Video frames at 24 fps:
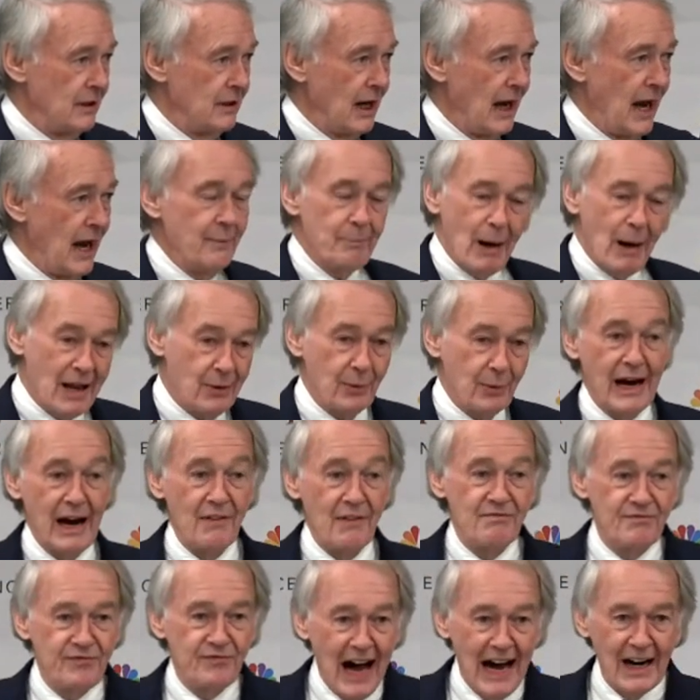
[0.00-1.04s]
And by the way, I've
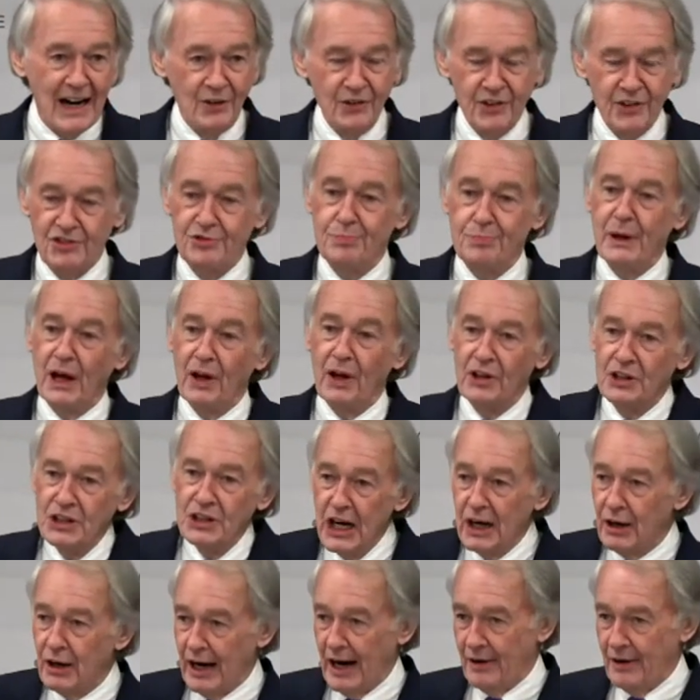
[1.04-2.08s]
filed this bill
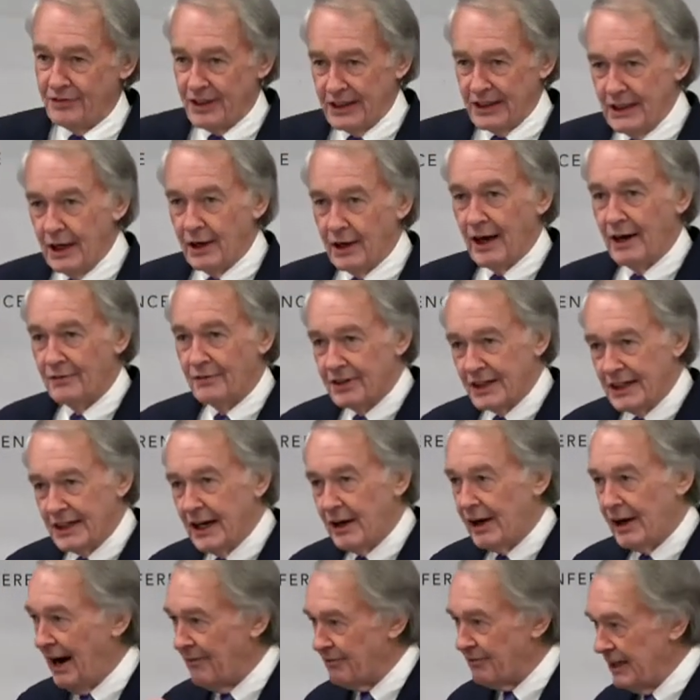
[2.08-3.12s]
year after year after
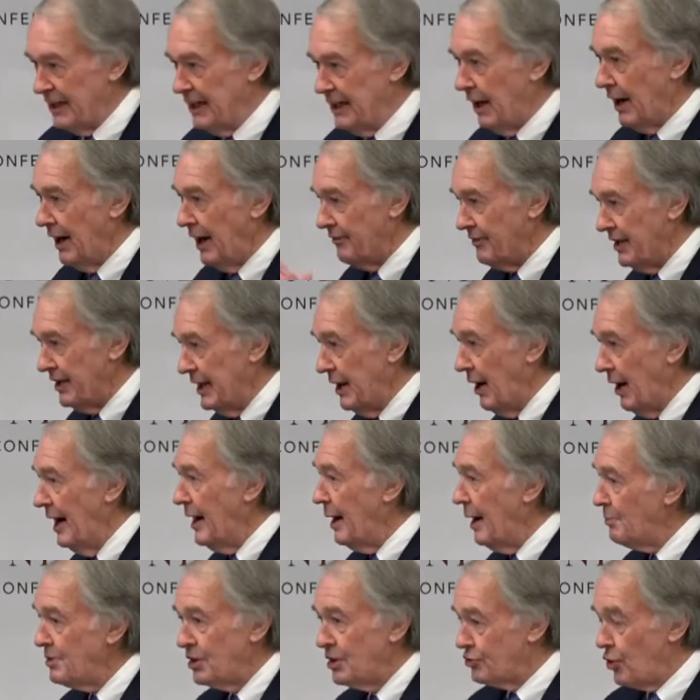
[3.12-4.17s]
year after year after year. And
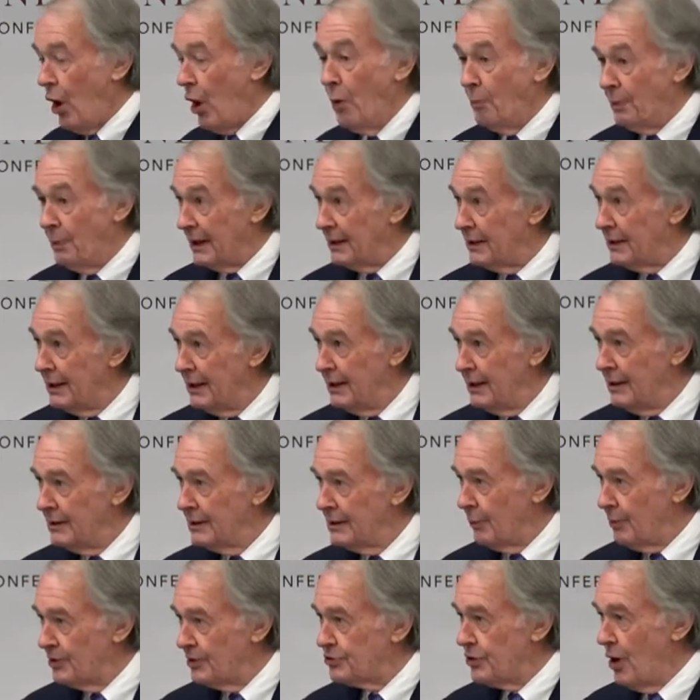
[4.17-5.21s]
I'm just hoping
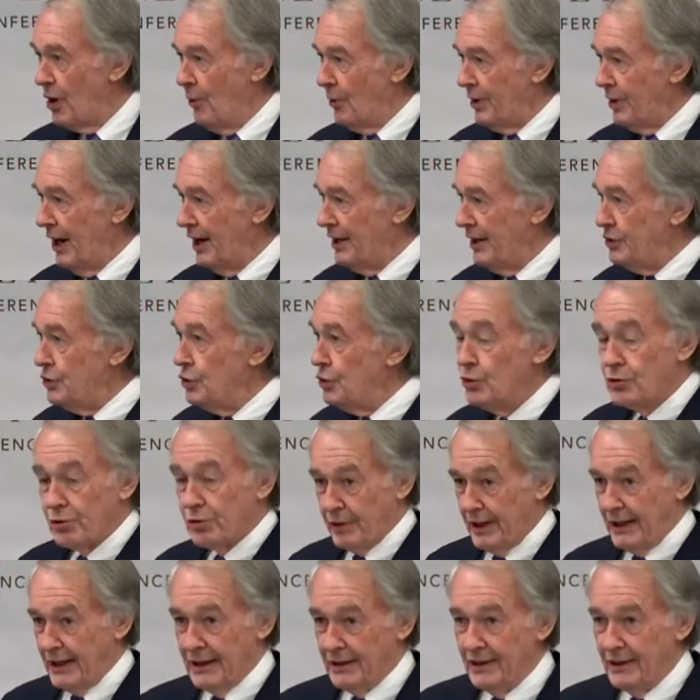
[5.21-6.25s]
that what's going on in
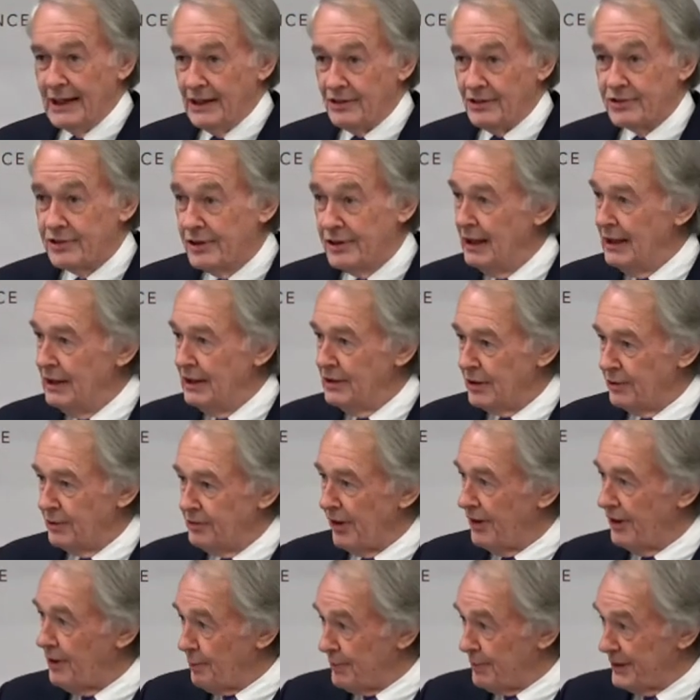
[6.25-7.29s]
Ukraine, at least in terms
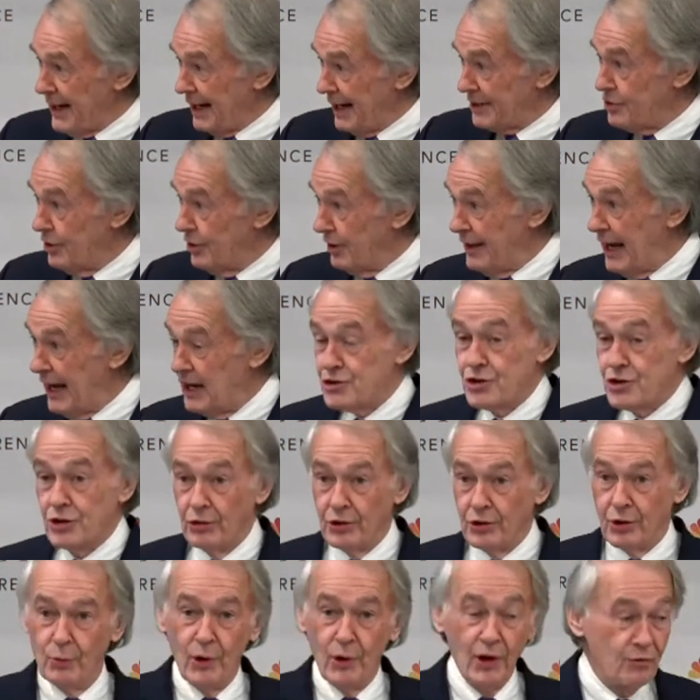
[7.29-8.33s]
of the protection of their
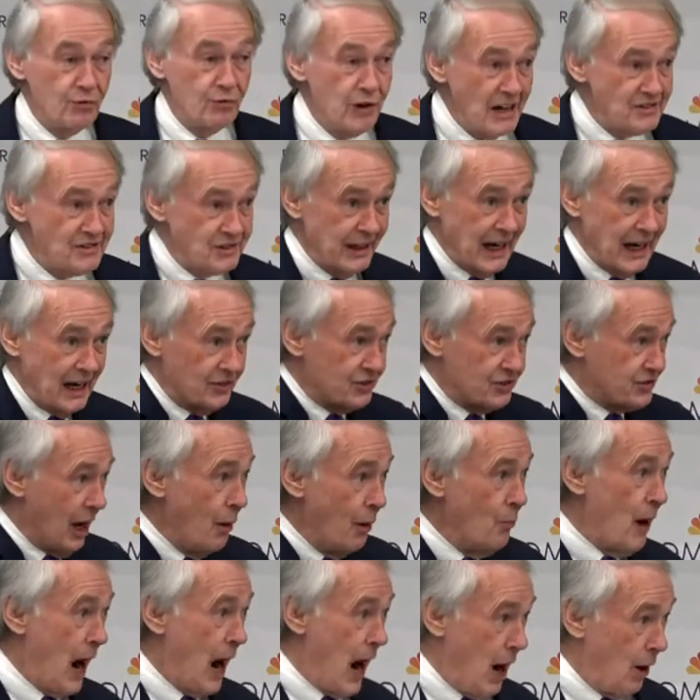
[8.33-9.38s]
children, will resonate
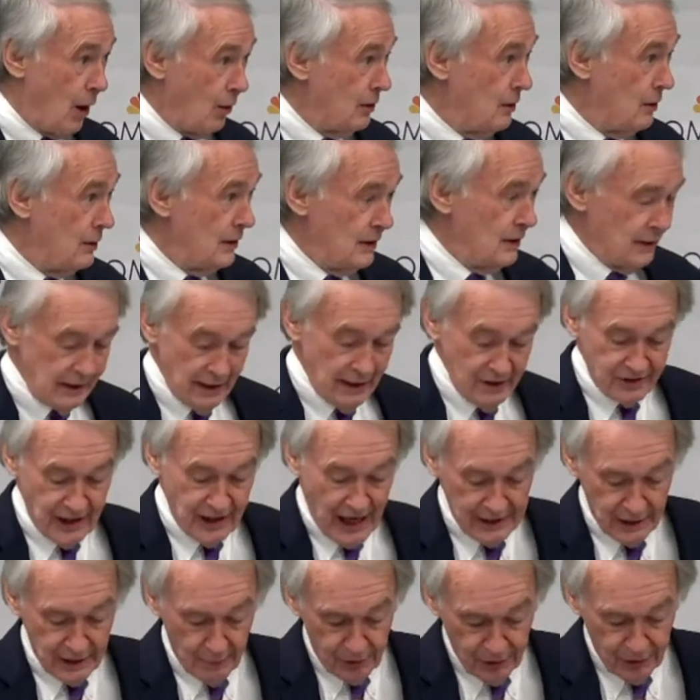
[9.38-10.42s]
somehow
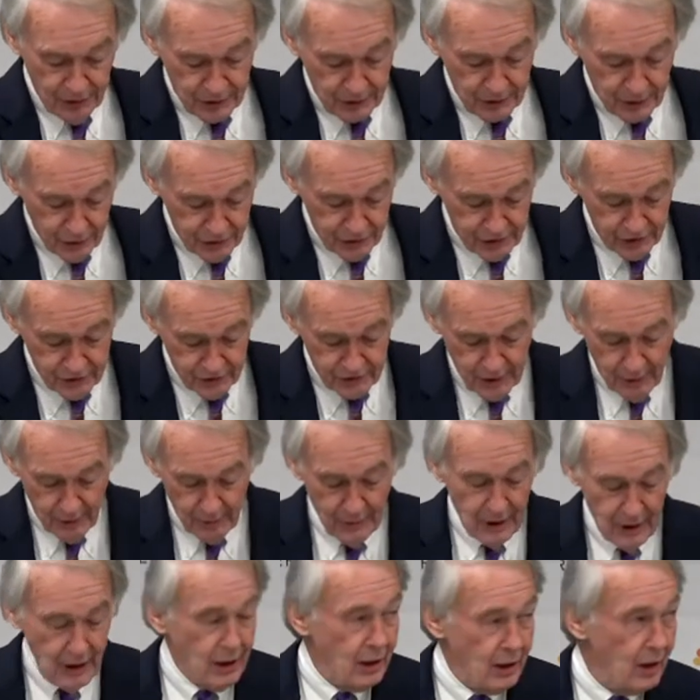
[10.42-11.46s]
inside the political system
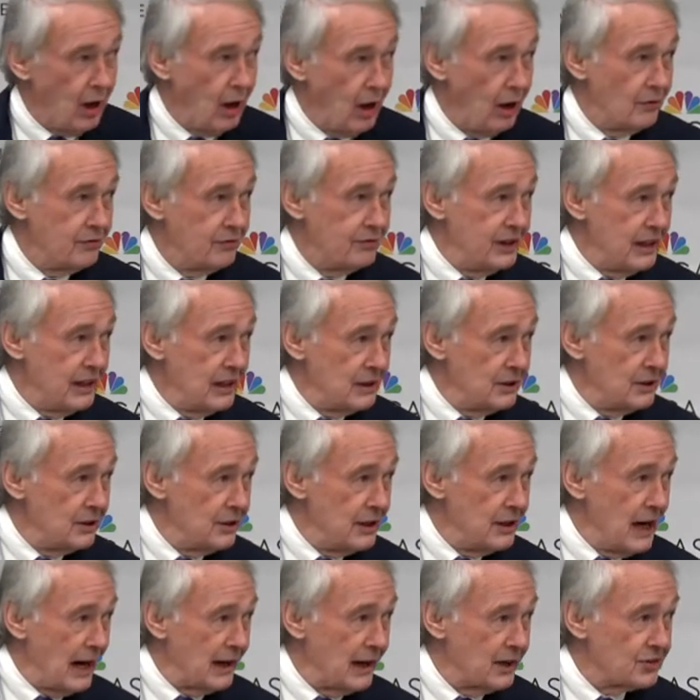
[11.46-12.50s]
of the
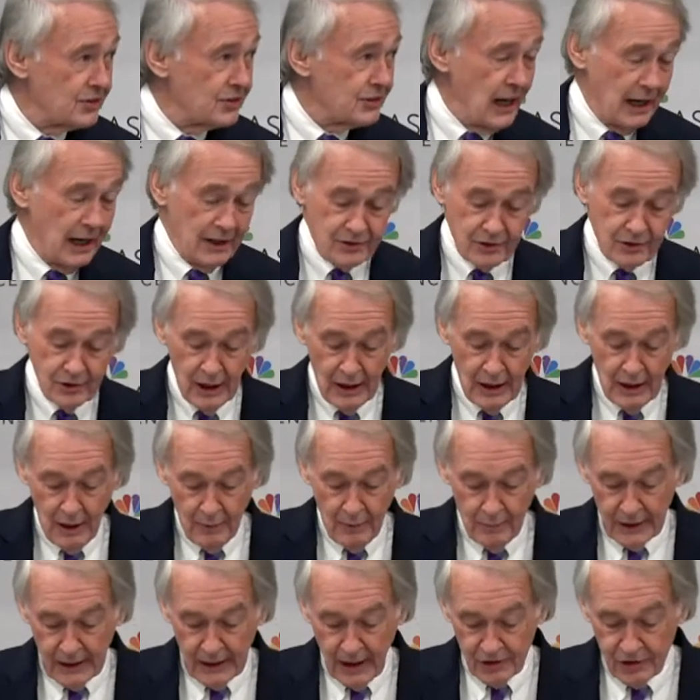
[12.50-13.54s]
United States.
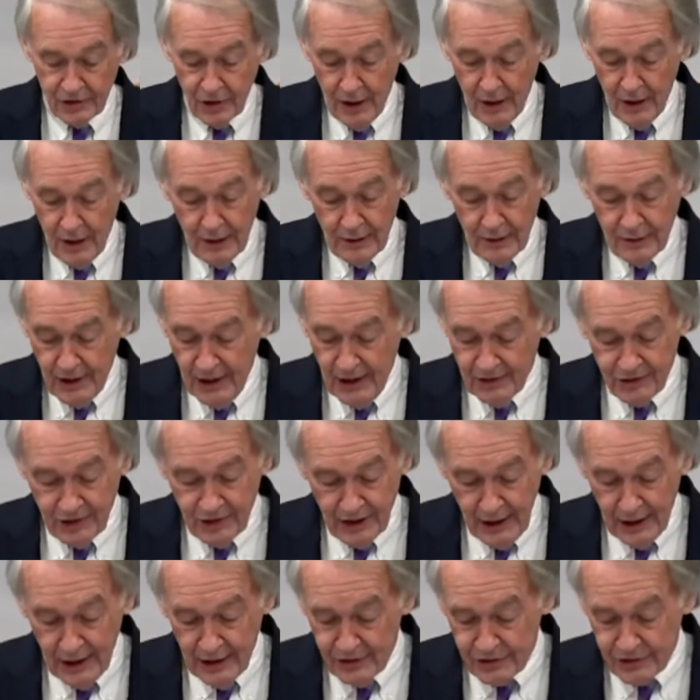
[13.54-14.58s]
Because this
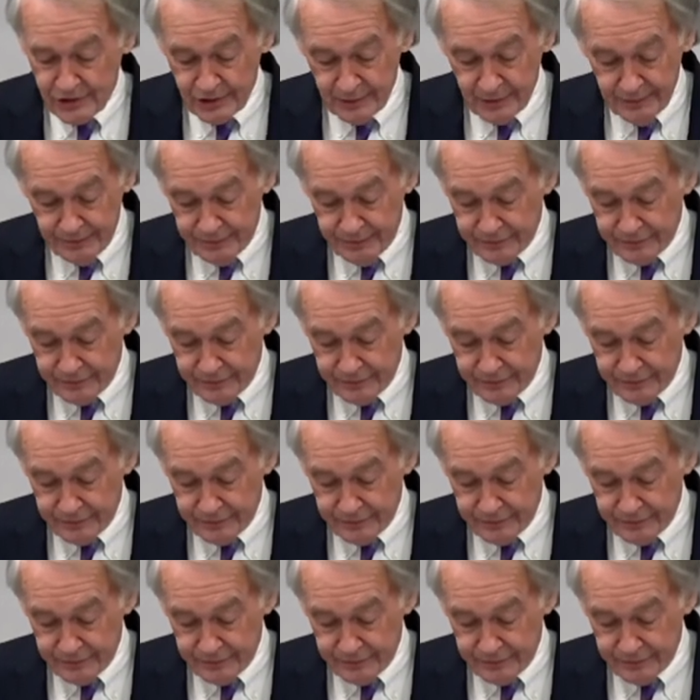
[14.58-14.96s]
is